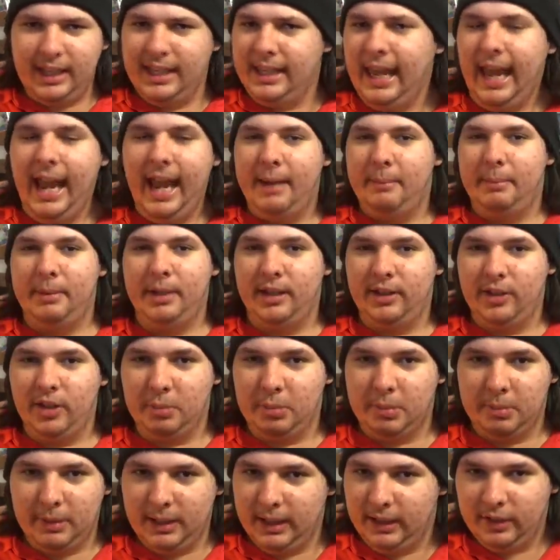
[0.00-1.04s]
He can't be a
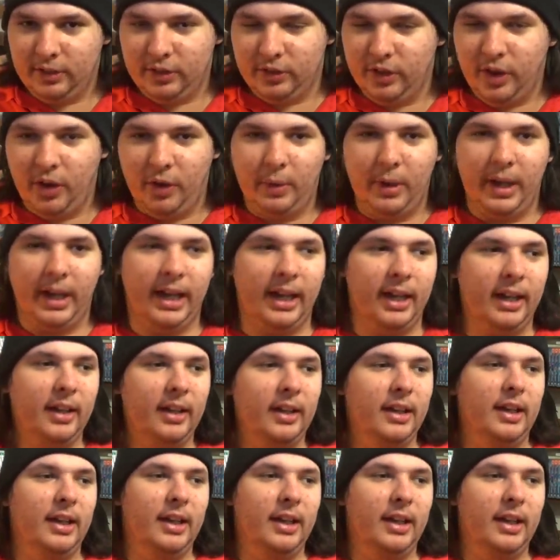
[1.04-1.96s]
human being. There's no way.